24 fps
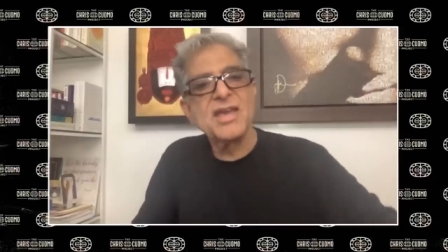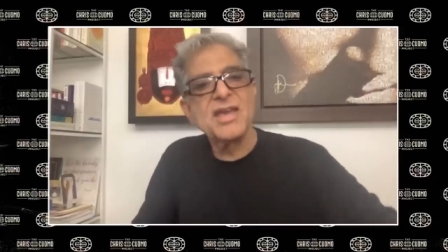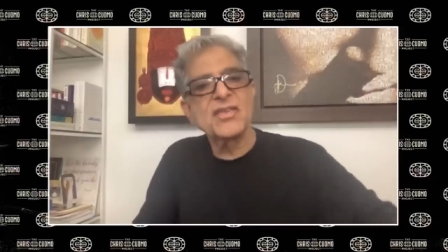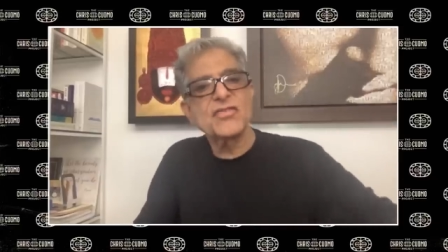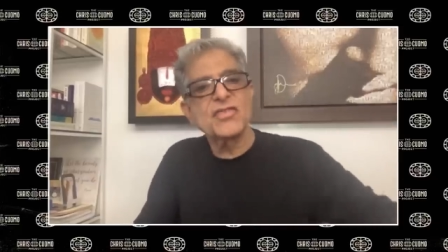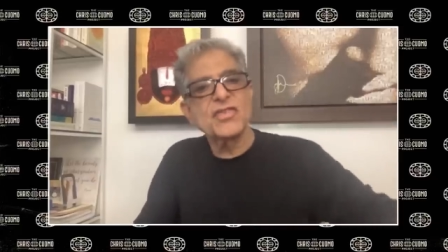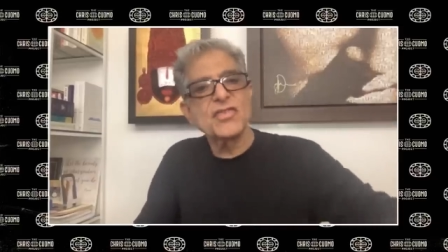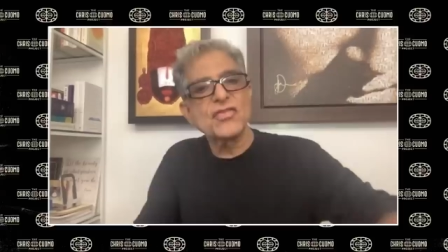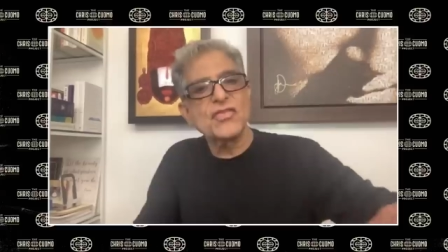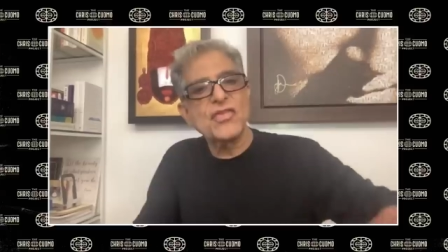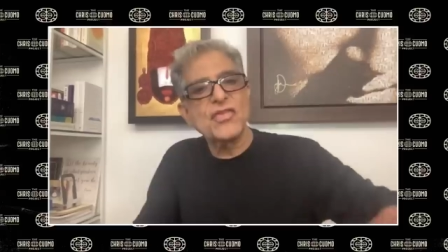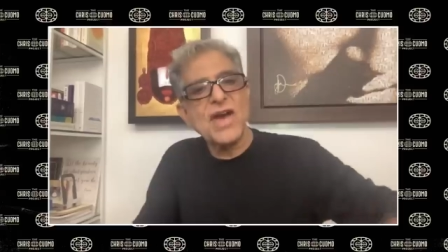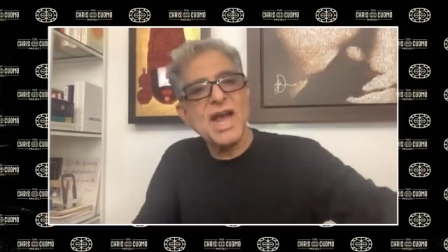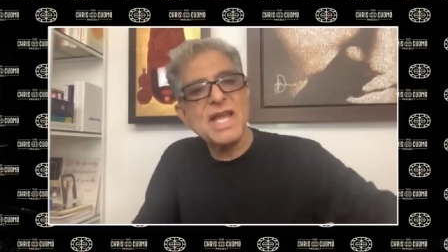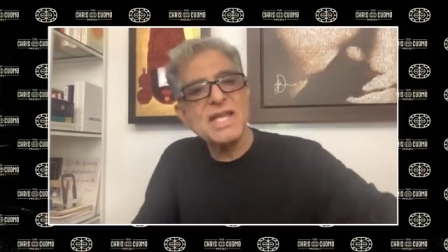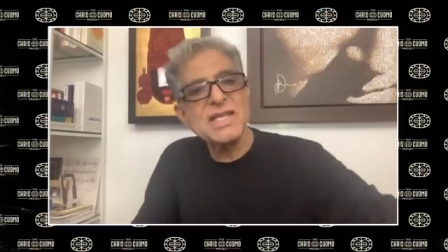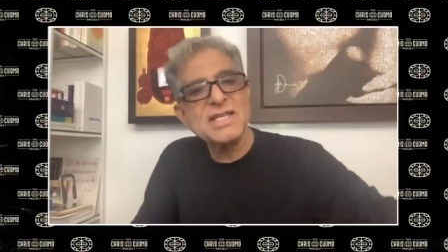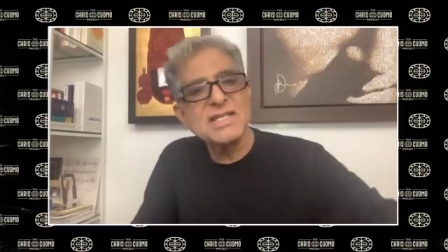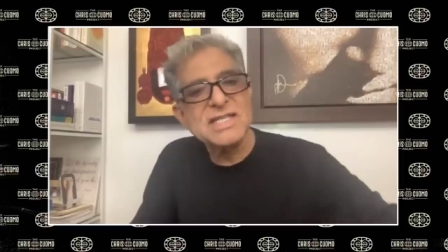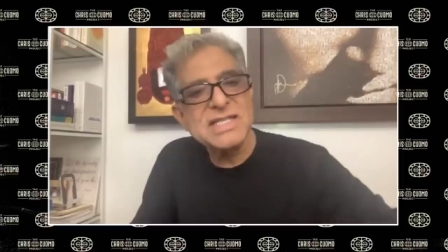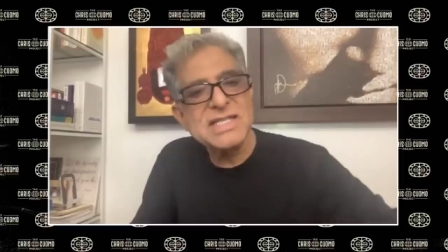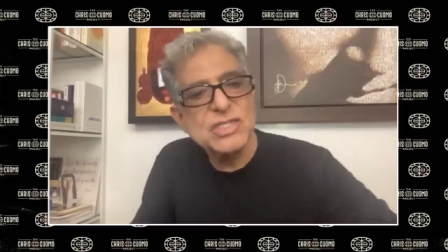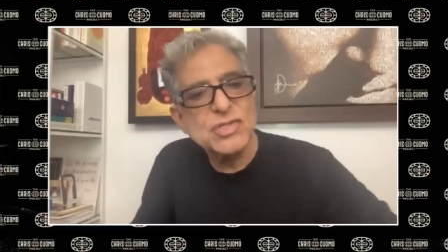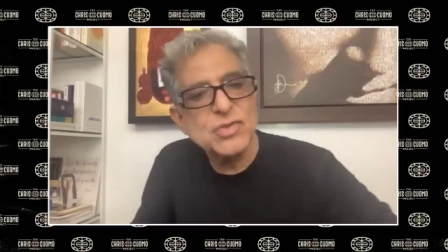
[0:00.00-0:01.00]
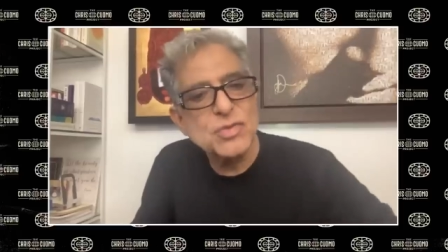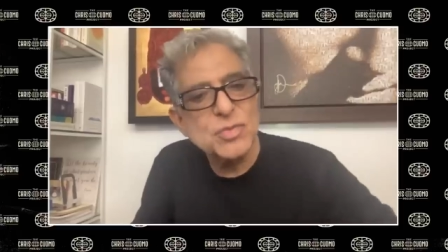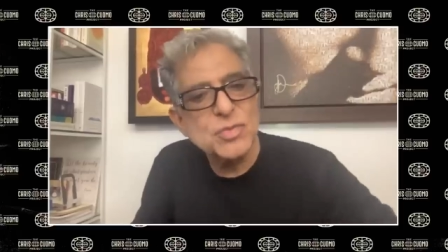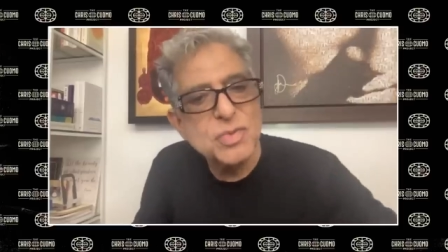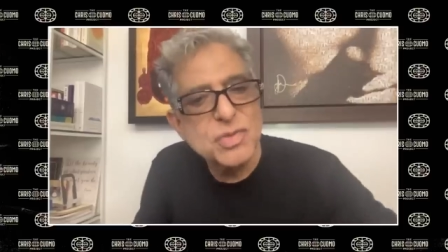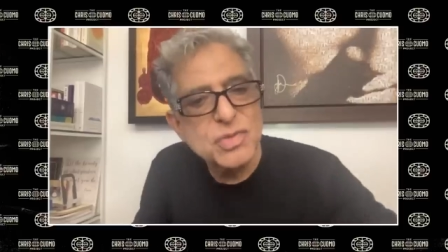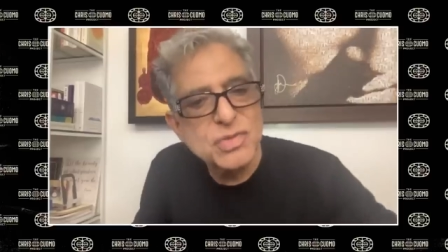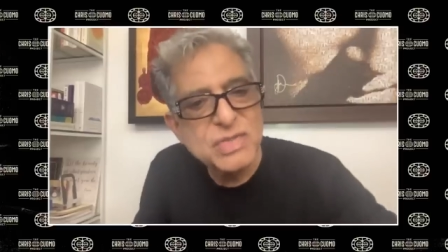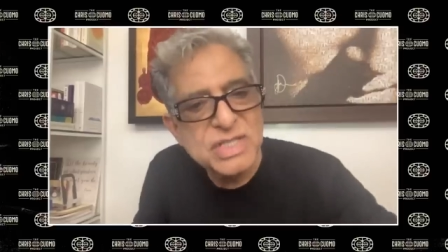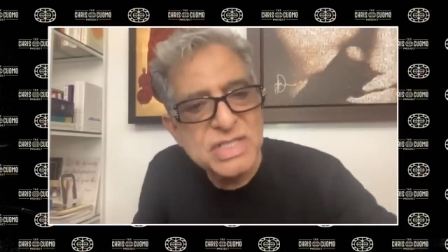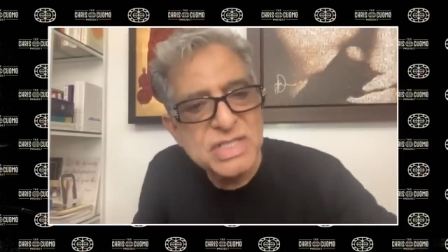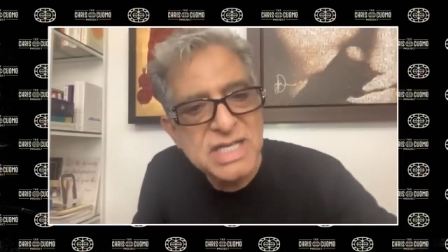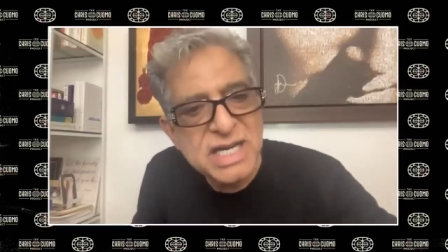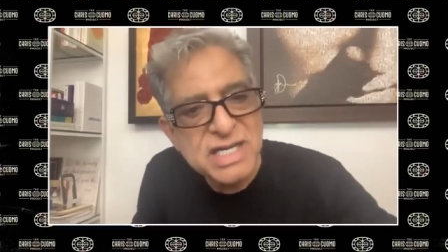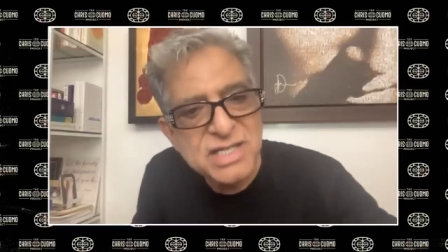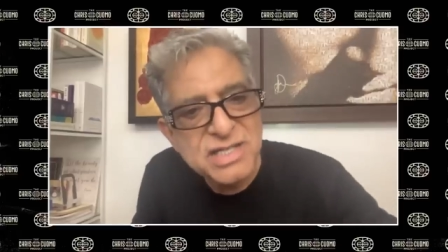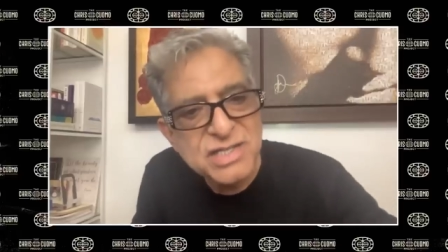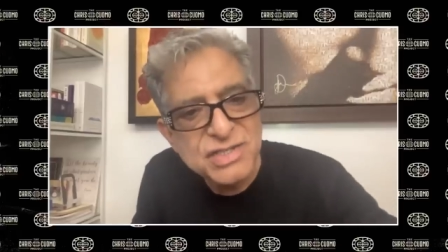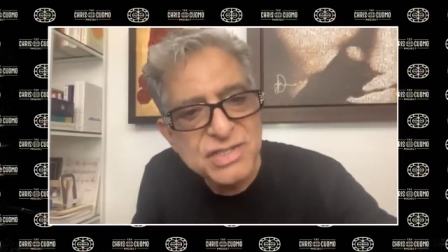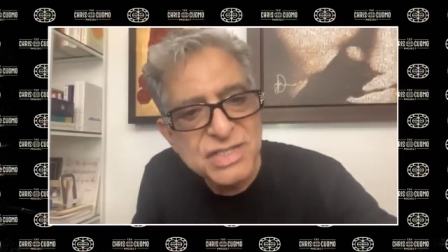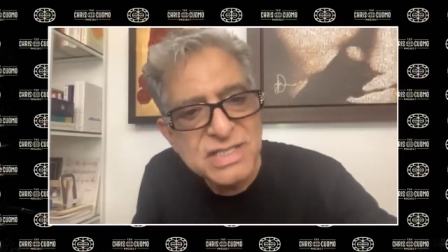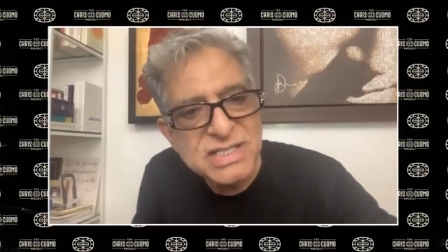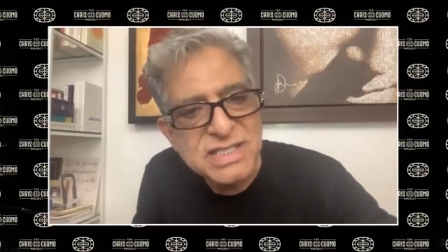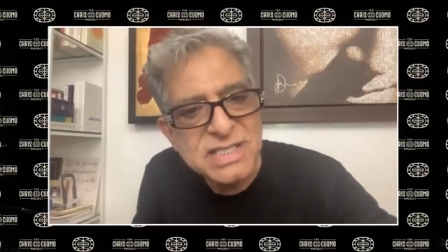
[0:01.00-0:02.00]
if you find distributed
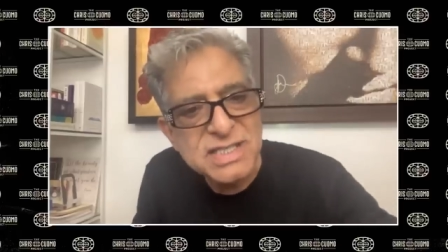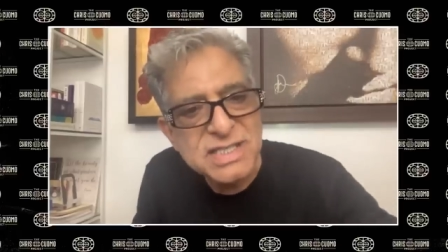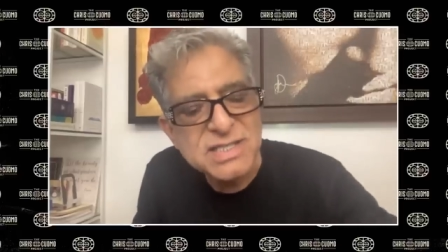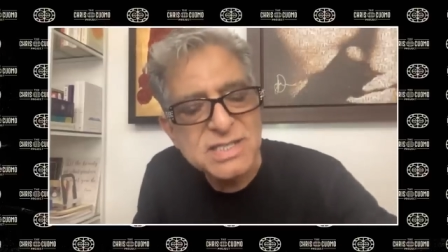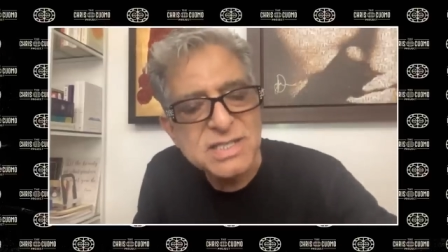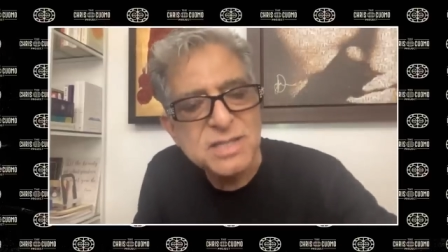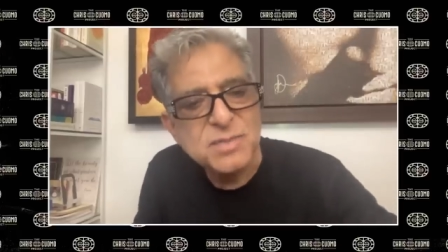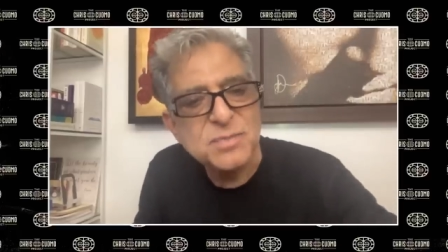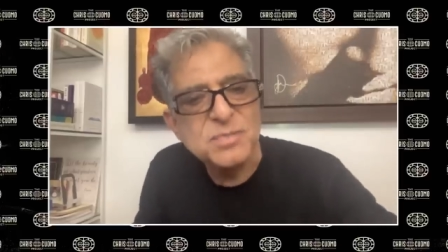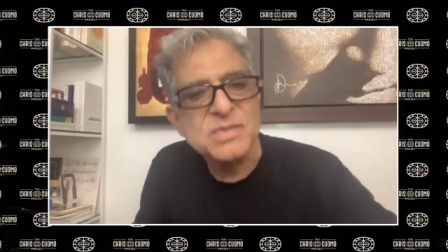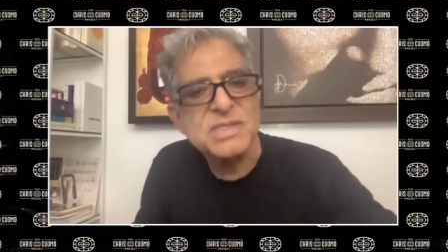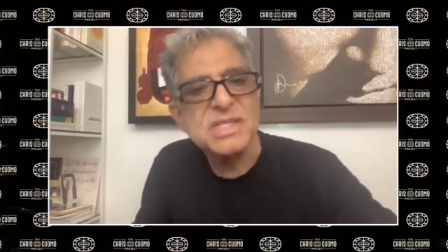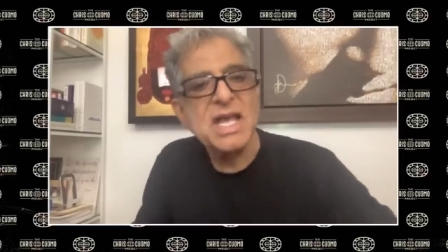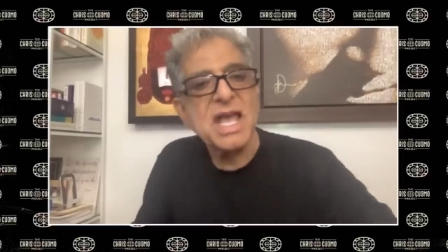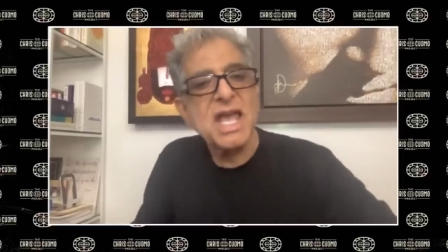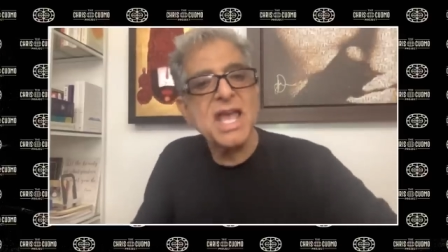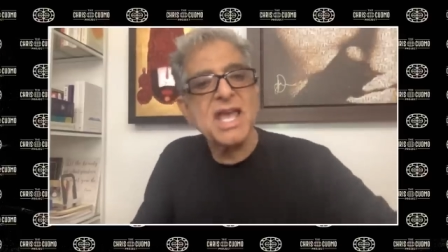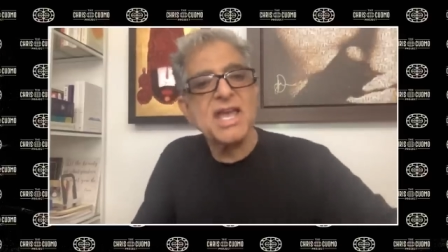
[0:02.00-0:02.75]
energy systems,